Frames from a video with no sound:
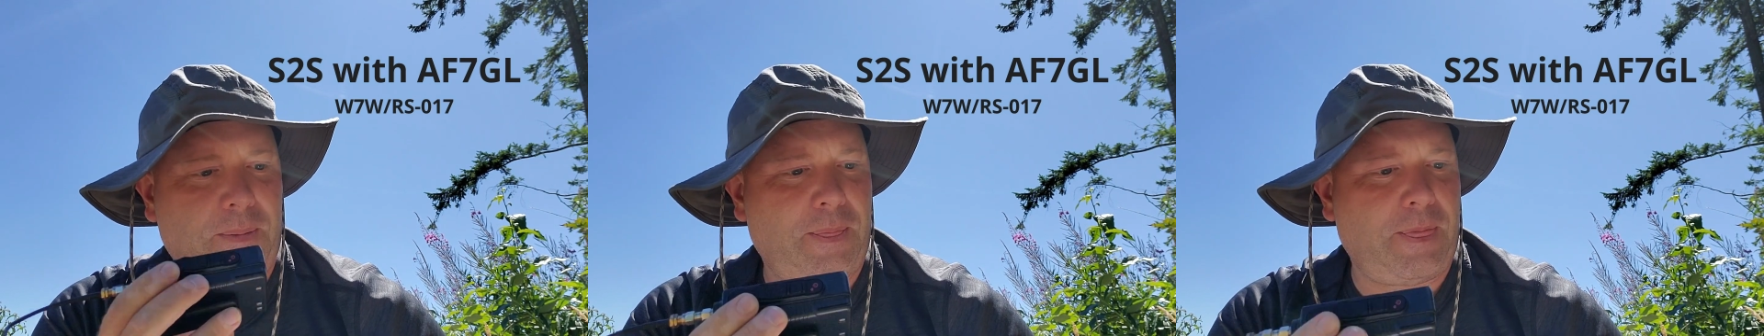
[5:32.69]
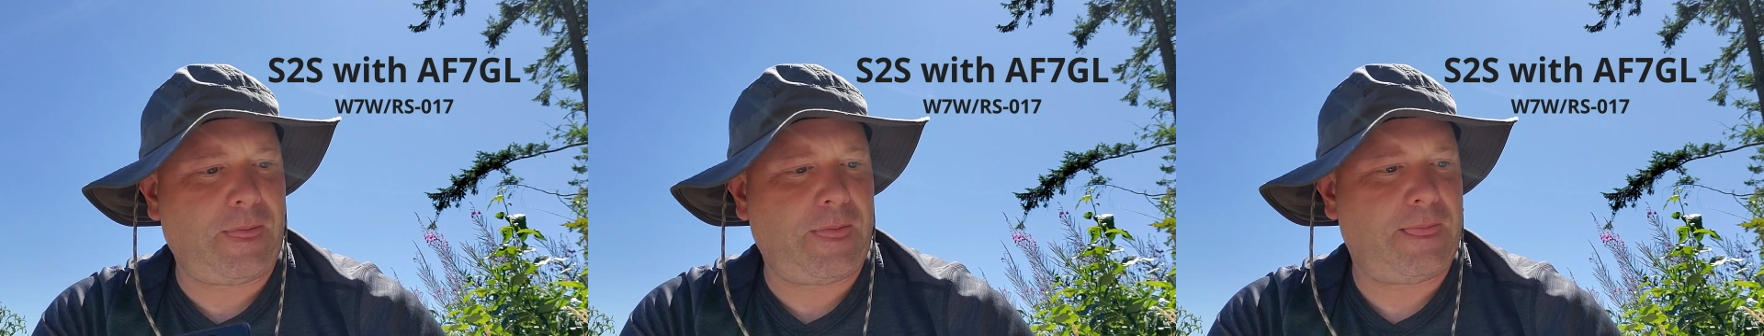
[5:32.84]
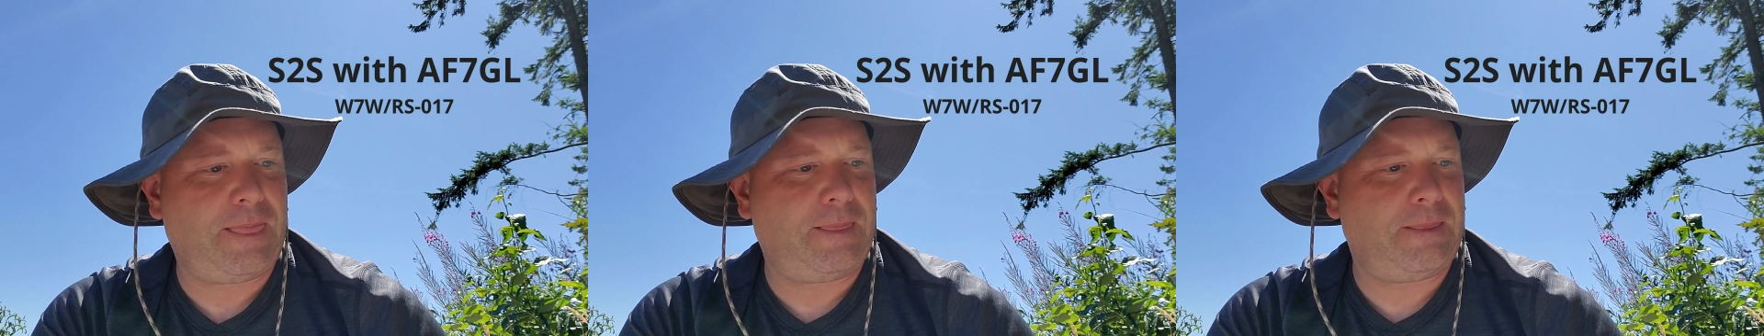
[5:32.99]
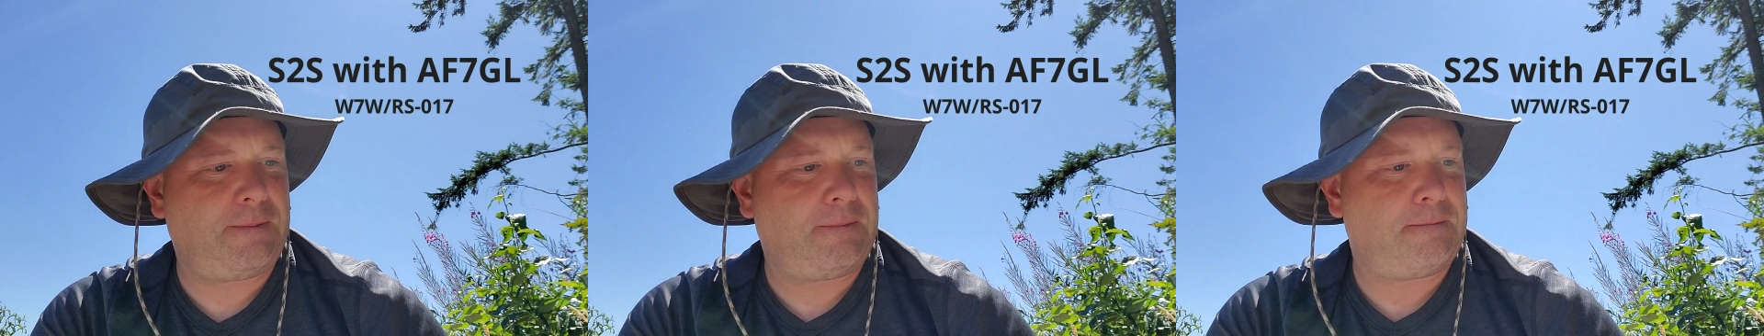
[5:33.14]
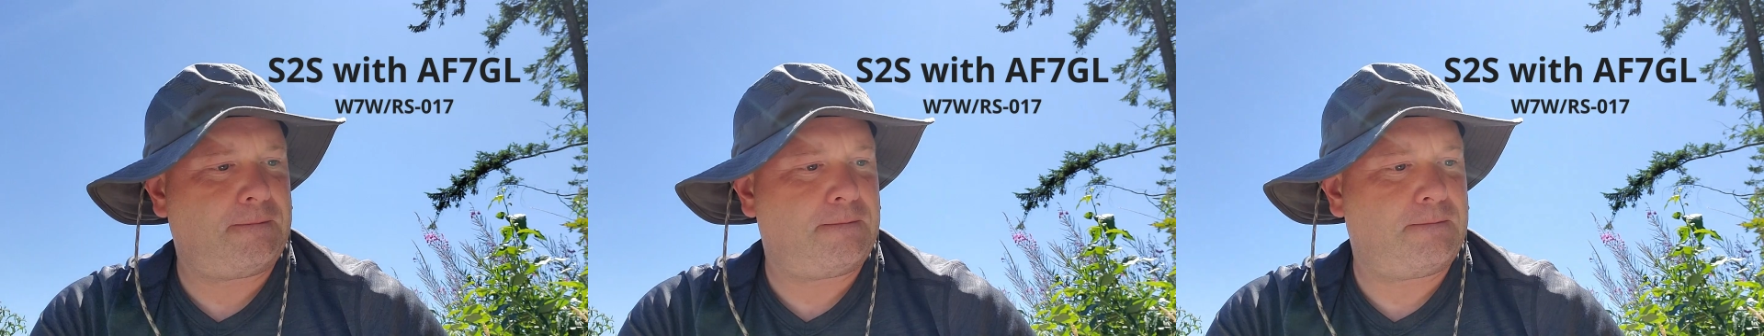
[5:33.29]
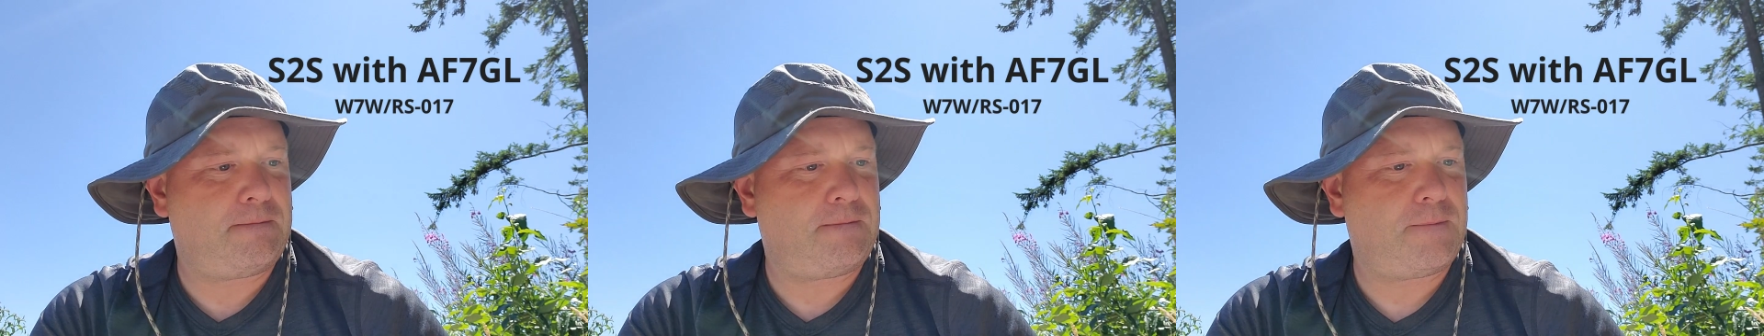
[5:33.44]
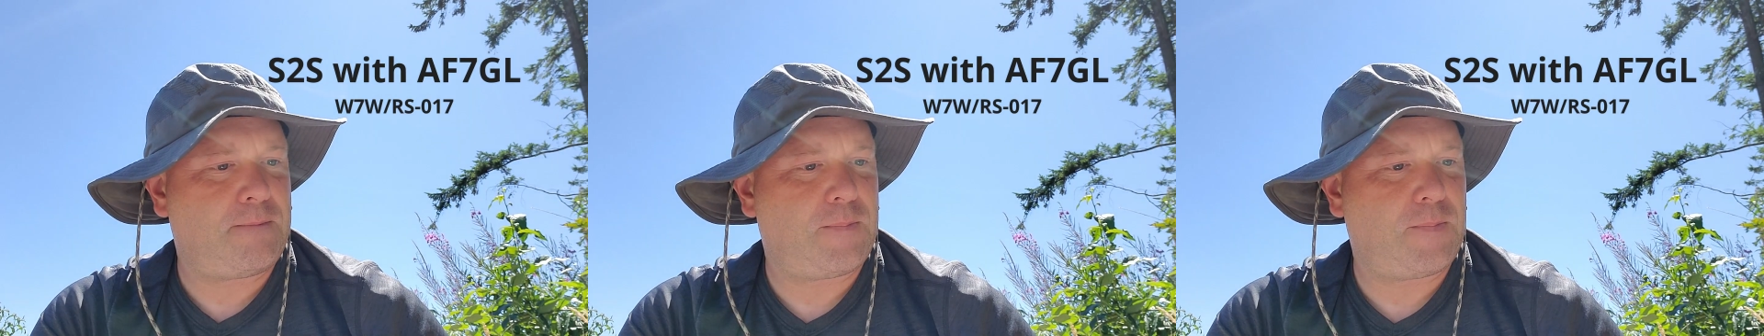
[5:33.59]

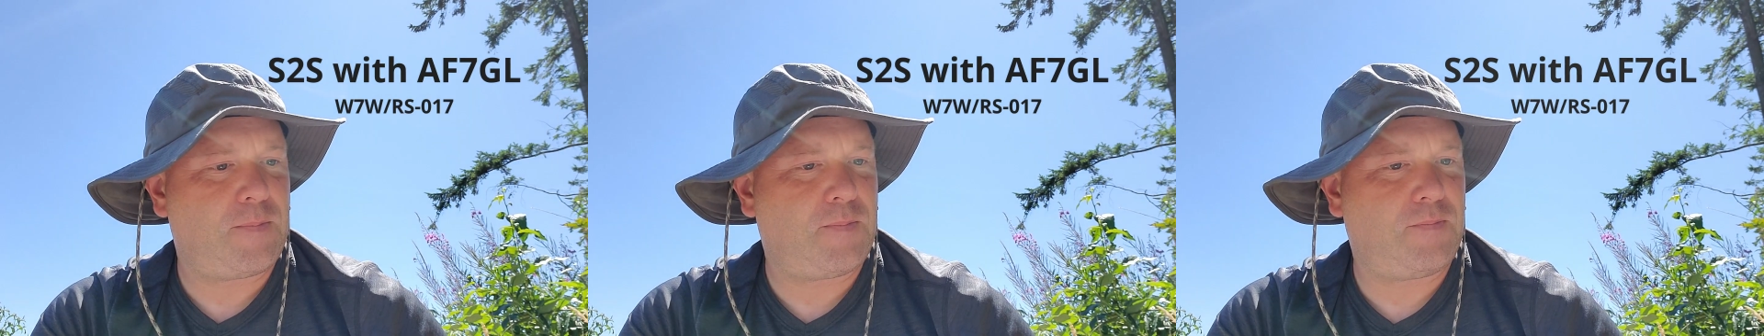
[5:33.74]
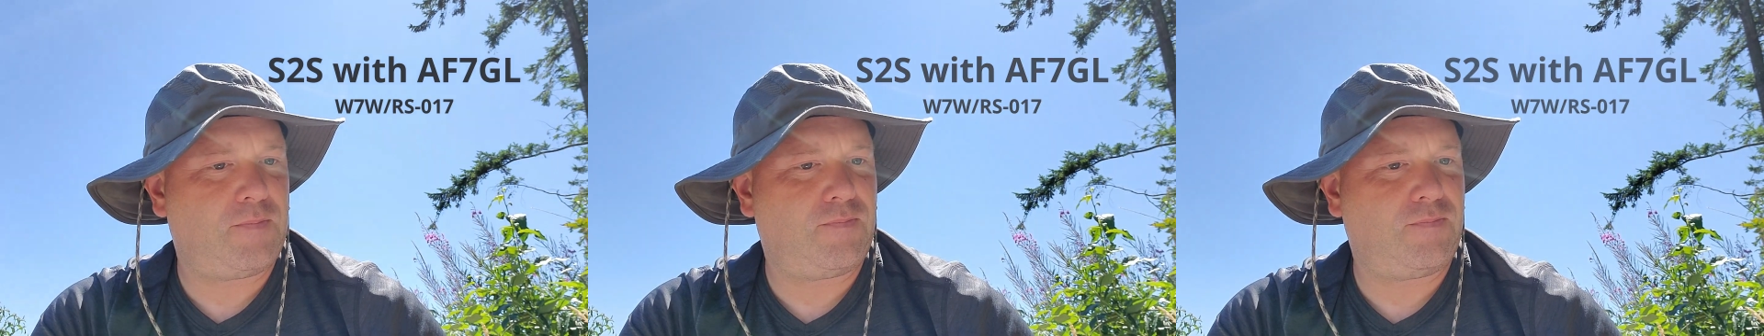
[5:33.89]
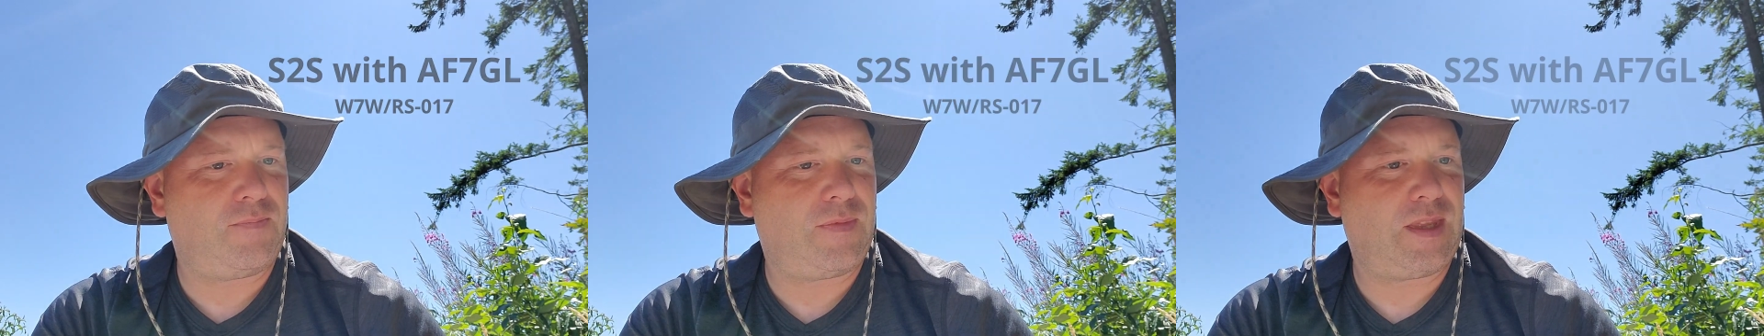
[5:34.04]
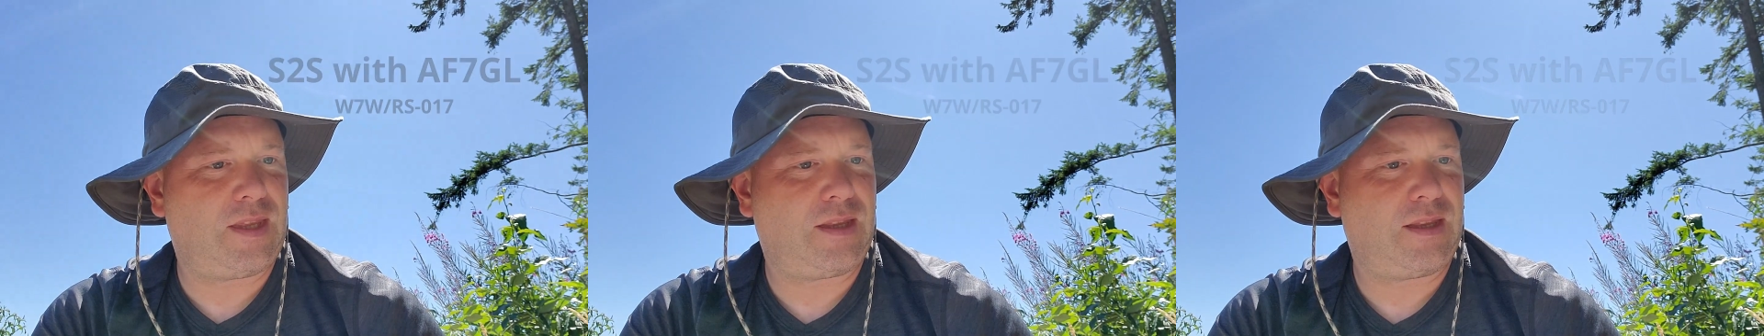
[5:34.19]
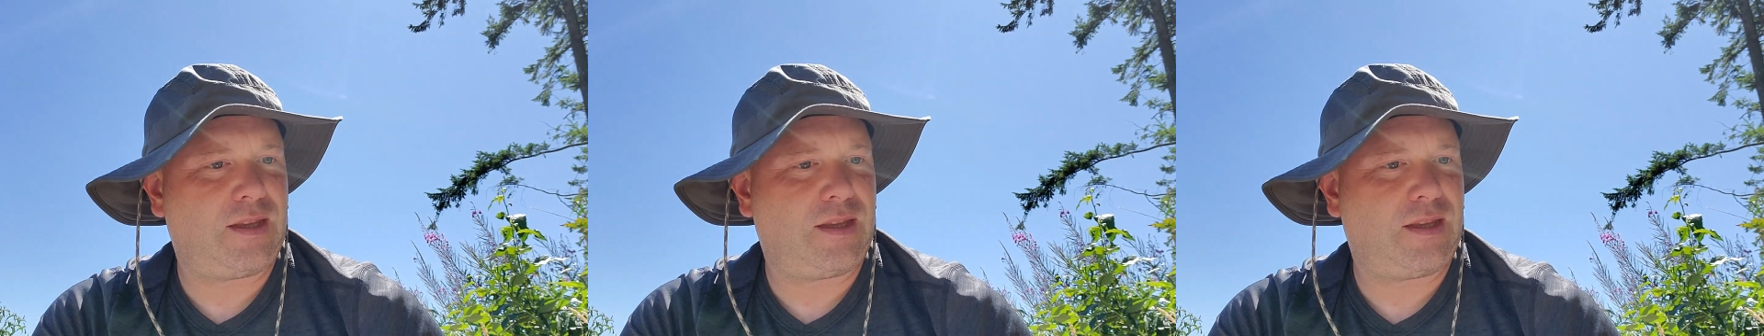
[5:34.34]
Yeah, you got stronger.